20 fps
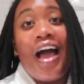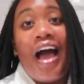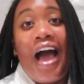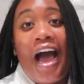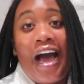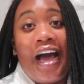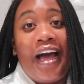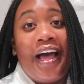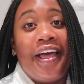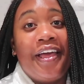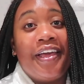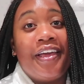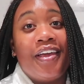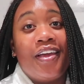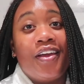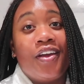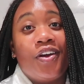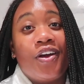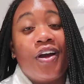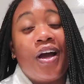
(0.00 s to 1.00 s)

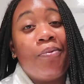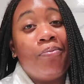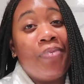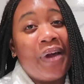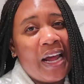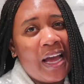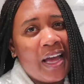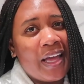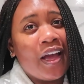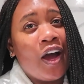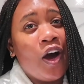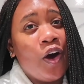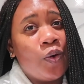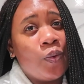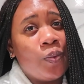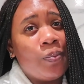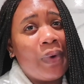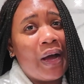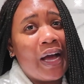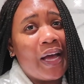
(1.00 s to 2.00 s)
But I
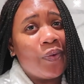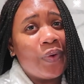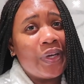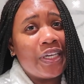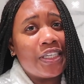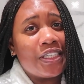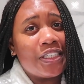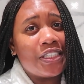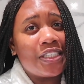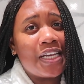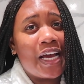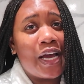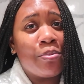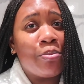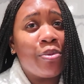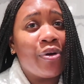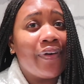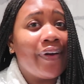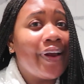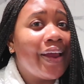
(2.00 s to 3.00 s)
hope, I wish, I
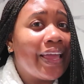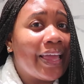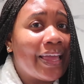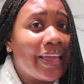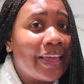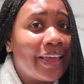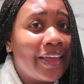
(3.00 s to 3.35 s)
pray,